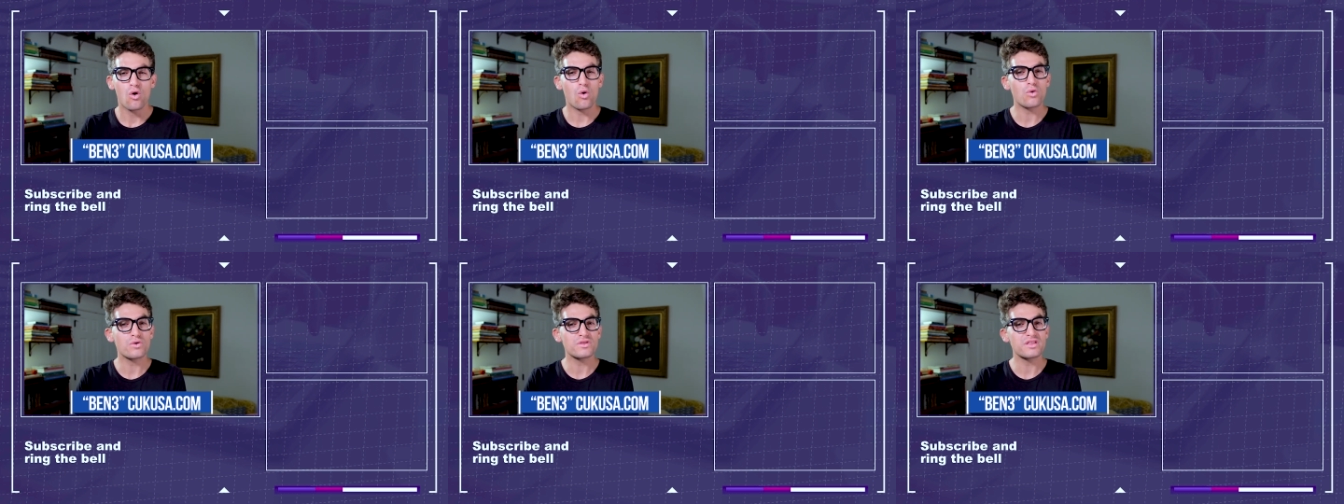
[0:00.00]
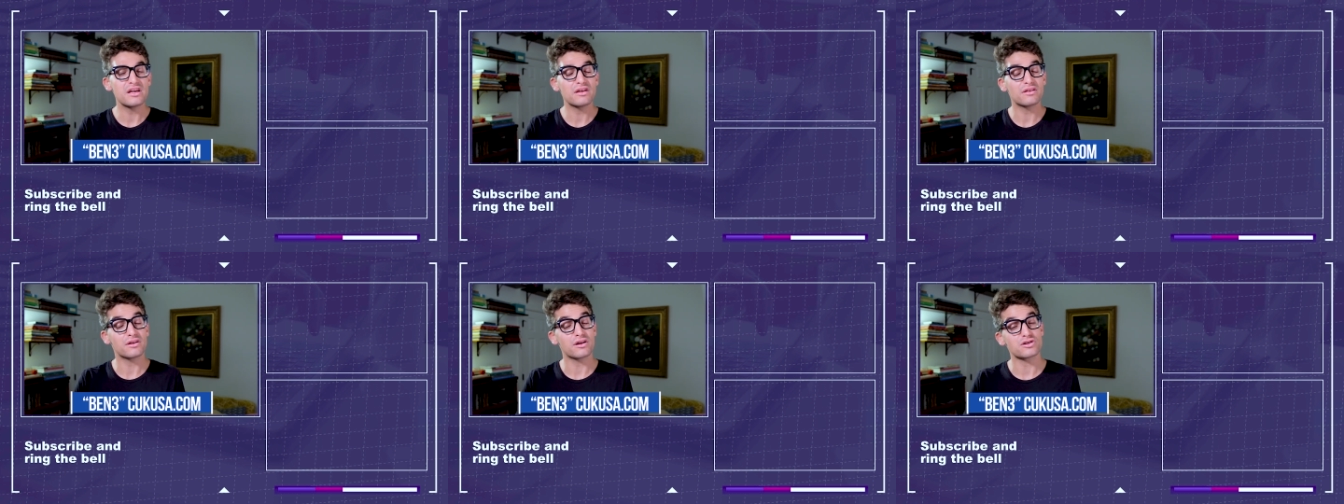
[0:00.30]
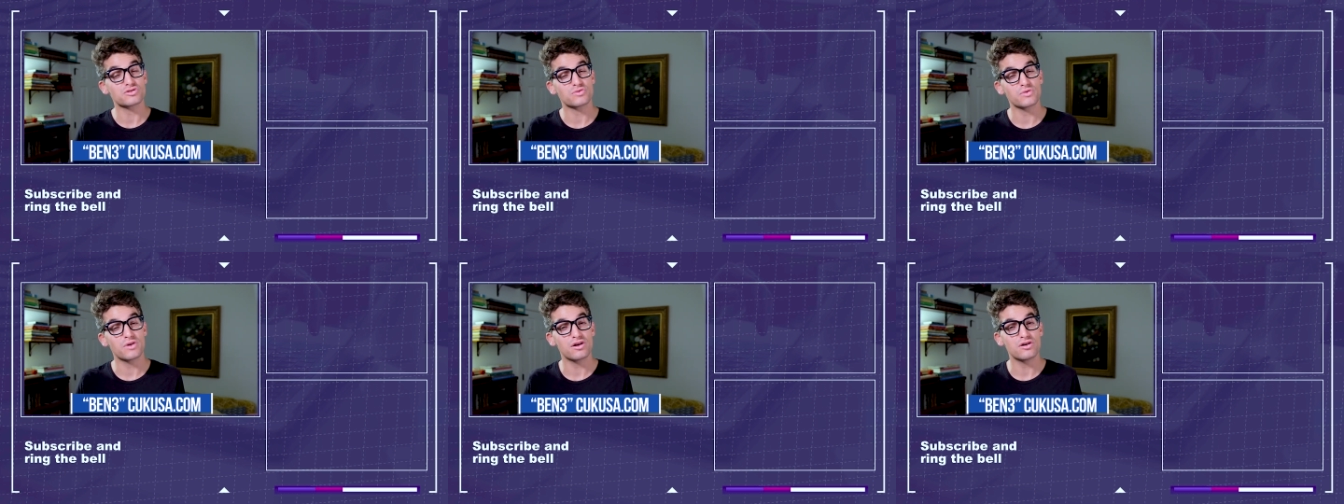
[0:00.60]
or the
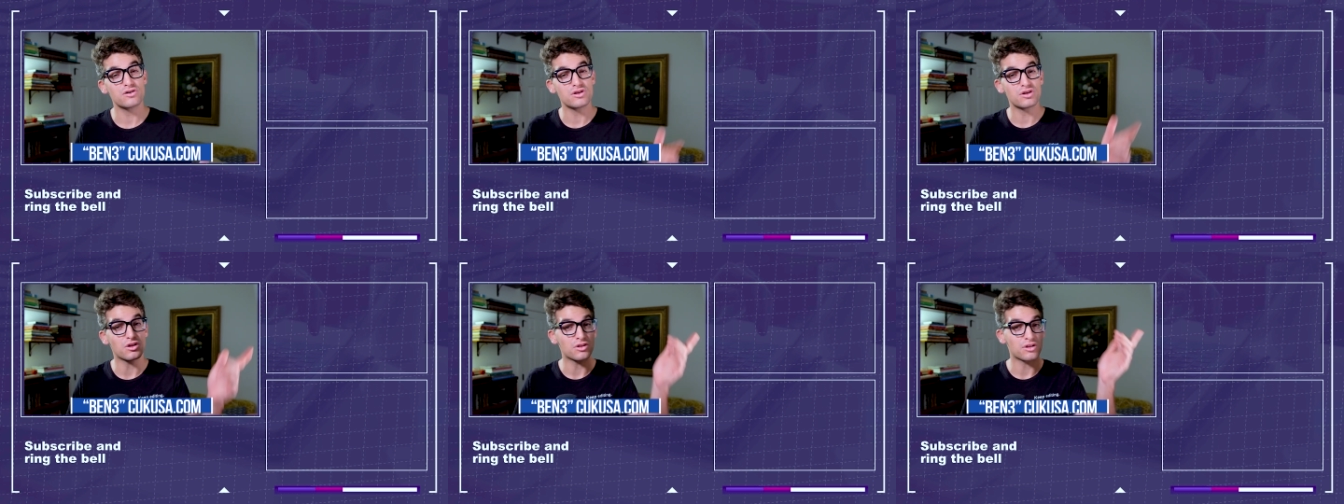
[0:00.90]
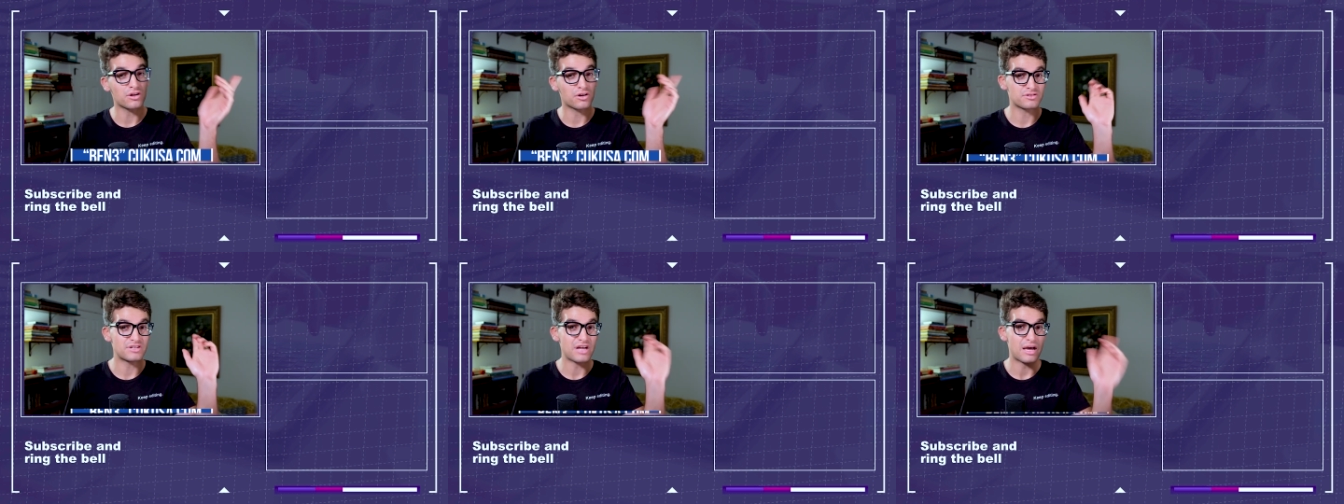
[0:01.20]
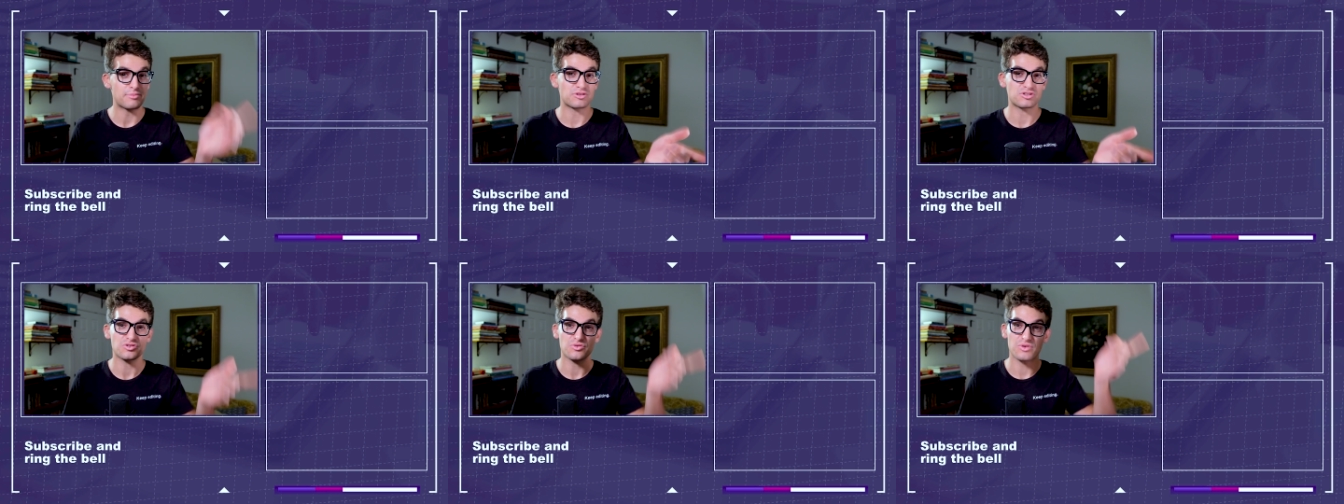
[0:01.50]
Helios three hundred, you can click or
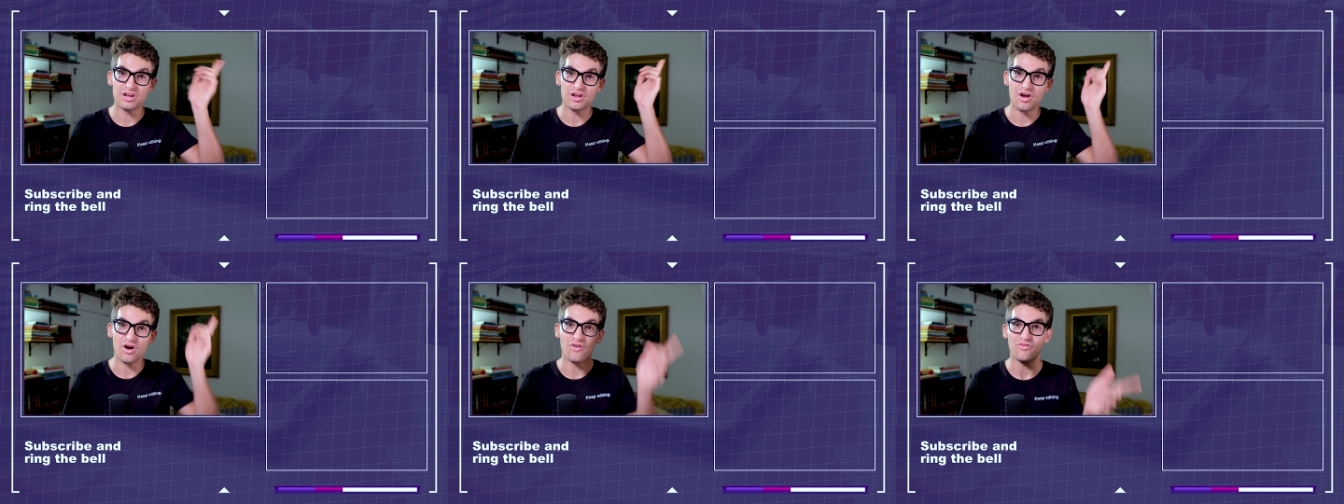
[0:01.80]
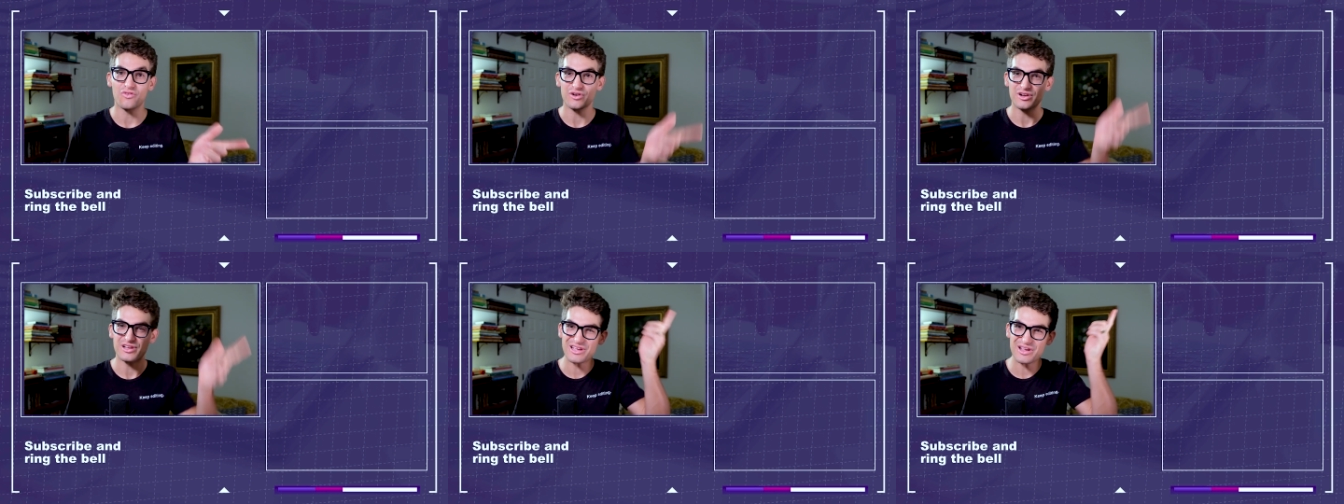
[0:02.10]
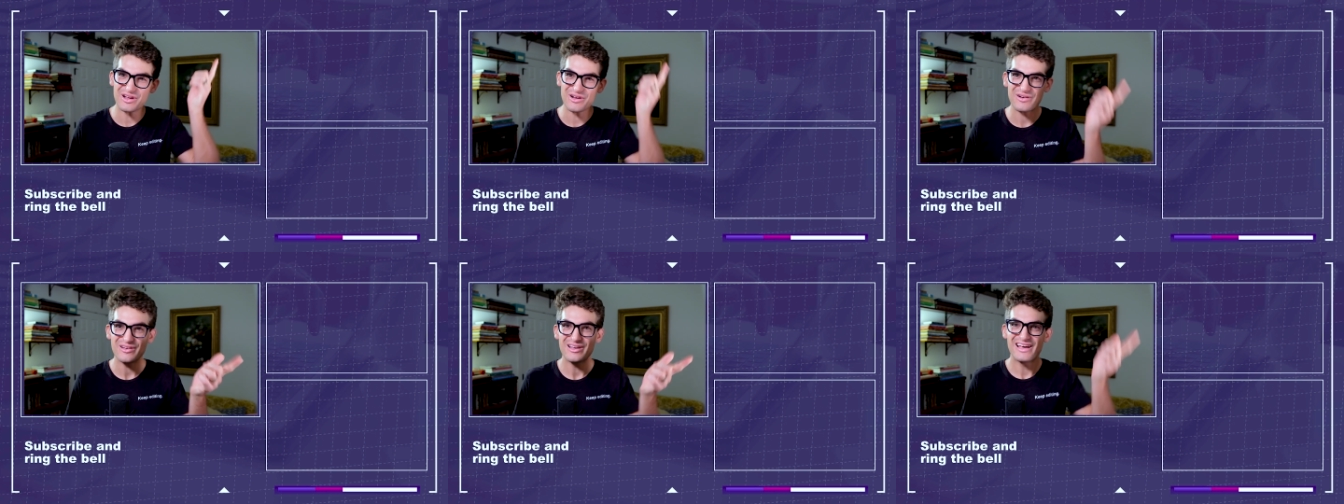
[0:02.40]
tap the screen over
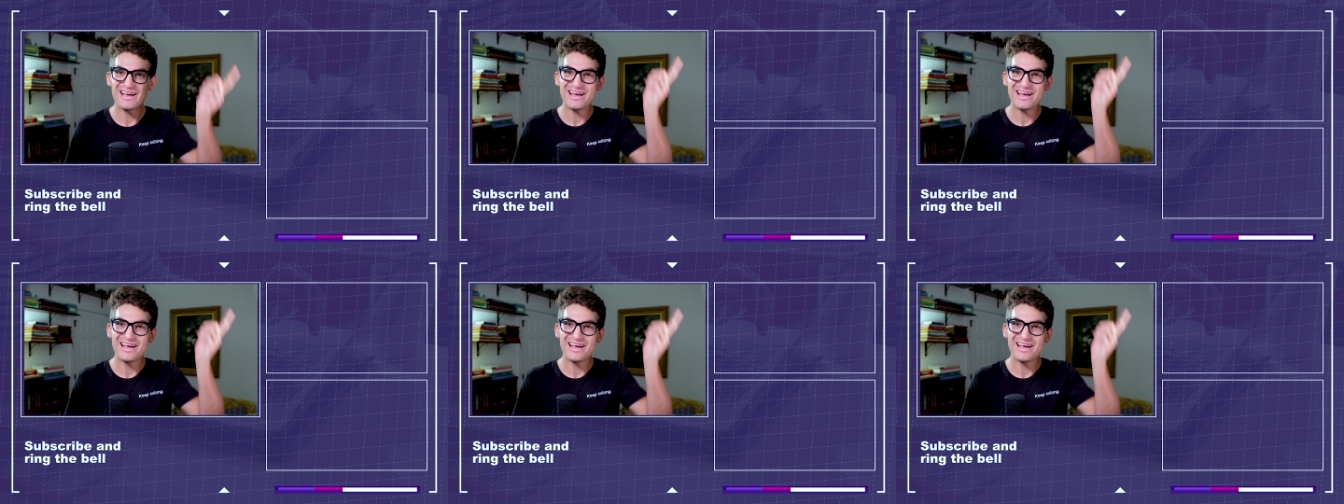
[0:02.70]
here